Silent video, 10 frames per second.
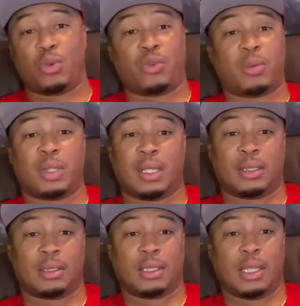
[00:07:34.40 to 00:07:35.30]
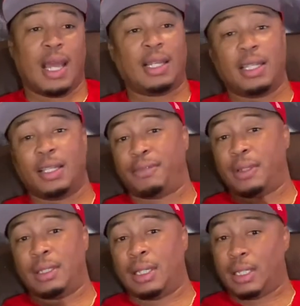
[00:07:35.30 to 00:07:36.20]
I'm there. I leave for
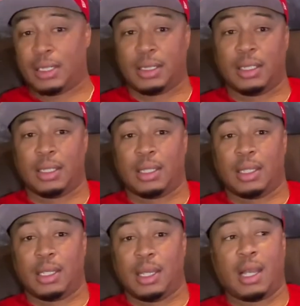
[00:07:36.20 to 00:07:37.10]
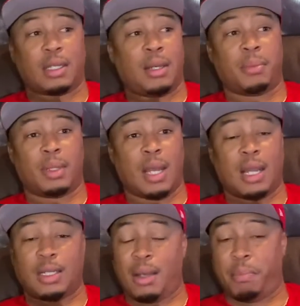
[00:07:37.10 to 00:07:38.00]
lunch. I come
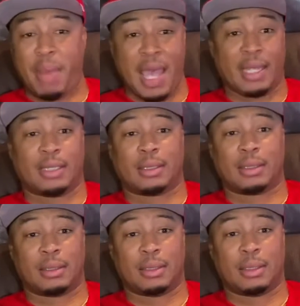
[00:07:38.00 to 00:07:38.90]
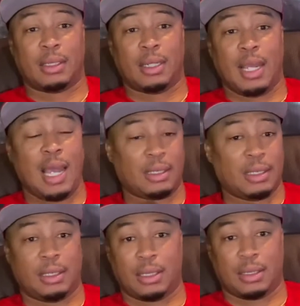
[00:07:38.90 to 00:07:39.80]
back after
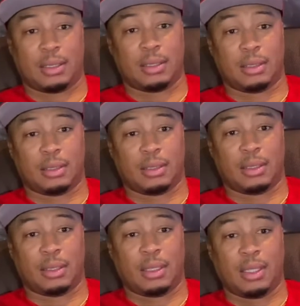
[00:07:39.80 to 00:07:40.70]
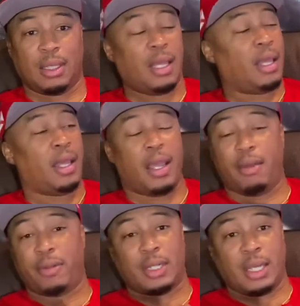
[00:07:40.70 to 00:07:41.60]
lunch.
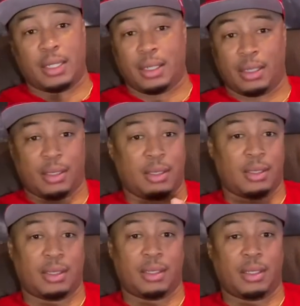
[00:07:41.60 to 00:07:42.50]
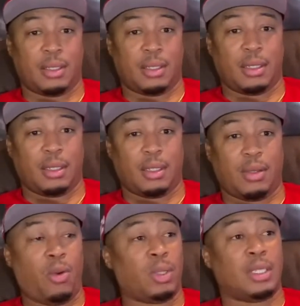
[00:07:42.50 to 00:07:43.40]
Every day.
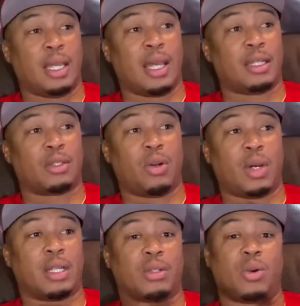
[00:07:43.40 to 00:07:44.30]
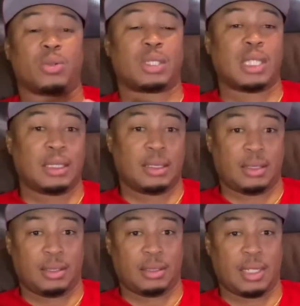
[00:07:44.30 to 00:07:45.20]
Only day I didn't go on Sunday.
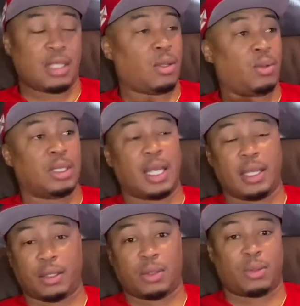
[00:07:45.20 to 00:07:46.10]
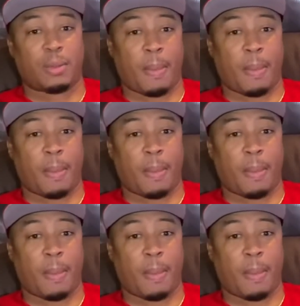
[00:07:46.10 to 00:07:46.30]
That's the only day I didn't go.